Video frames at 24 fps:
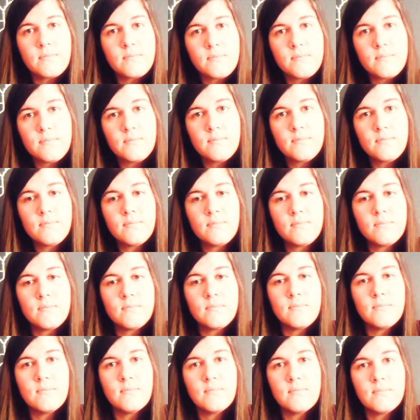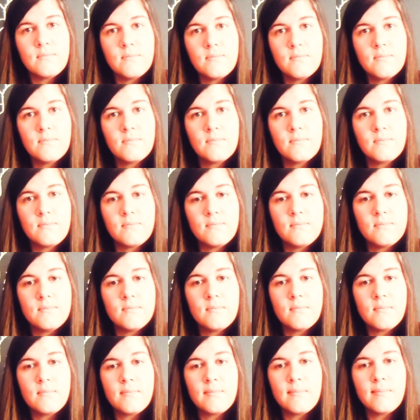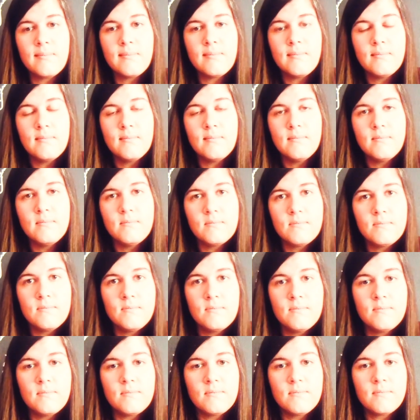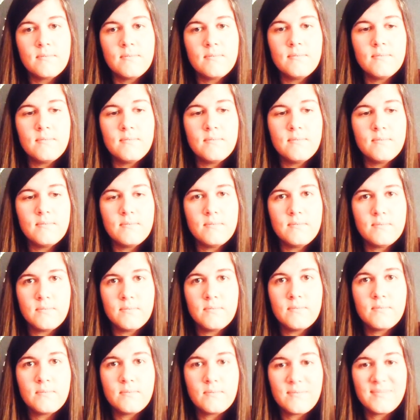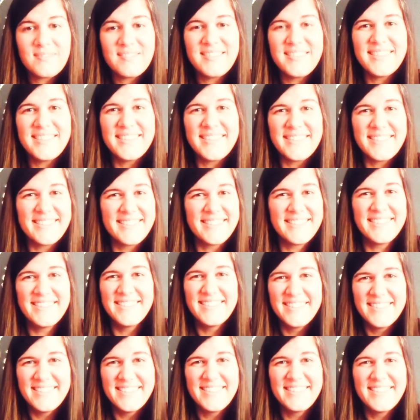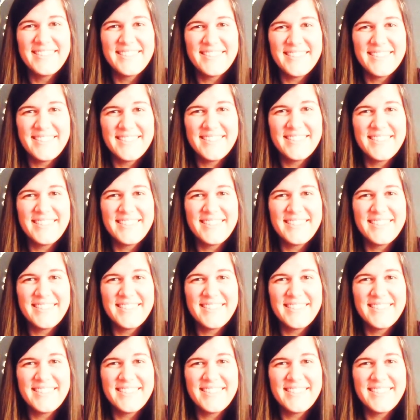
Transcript: The person shown says nothing.